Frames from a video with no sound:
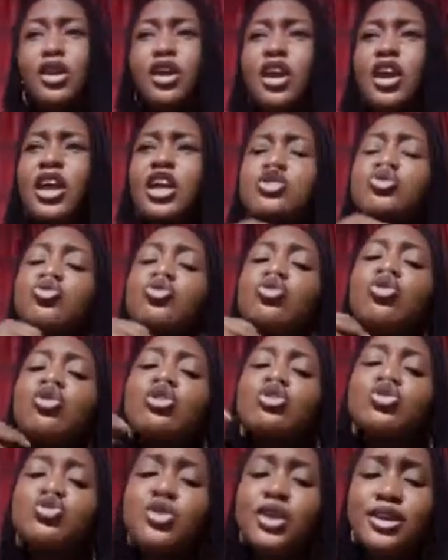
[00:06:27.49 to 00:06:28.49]
It won't
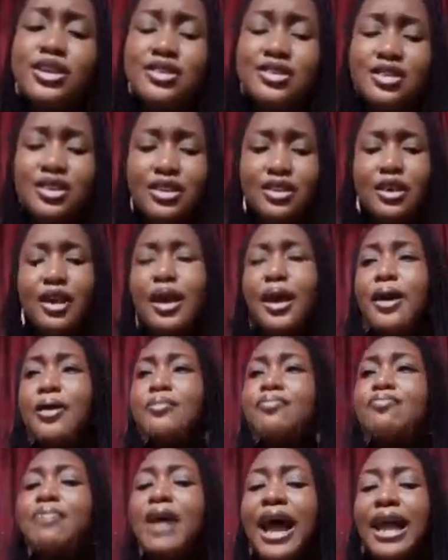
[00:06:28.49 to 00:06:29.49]
cost you anything.
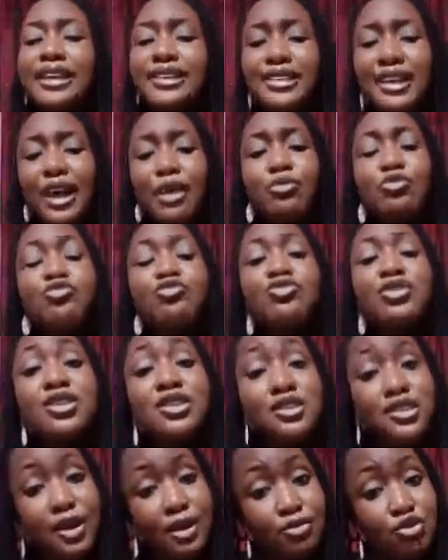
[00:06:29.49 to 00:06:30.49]
Buy them, read
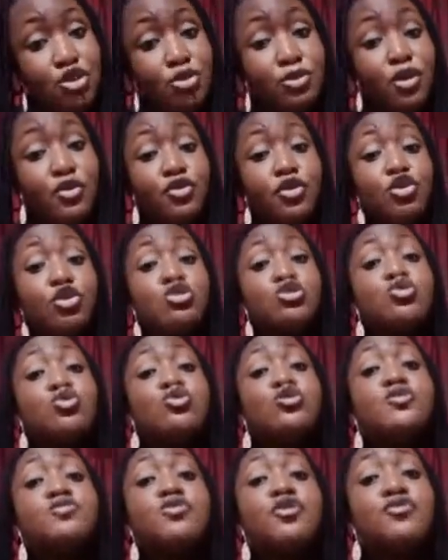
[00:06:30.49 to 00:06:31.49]
them. Some of you, your
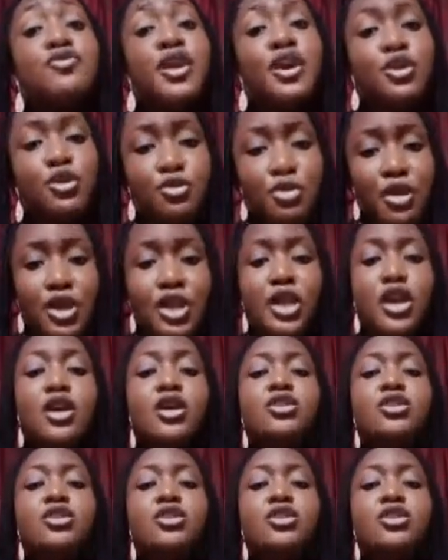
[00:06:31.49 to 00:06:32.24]
schools provide already.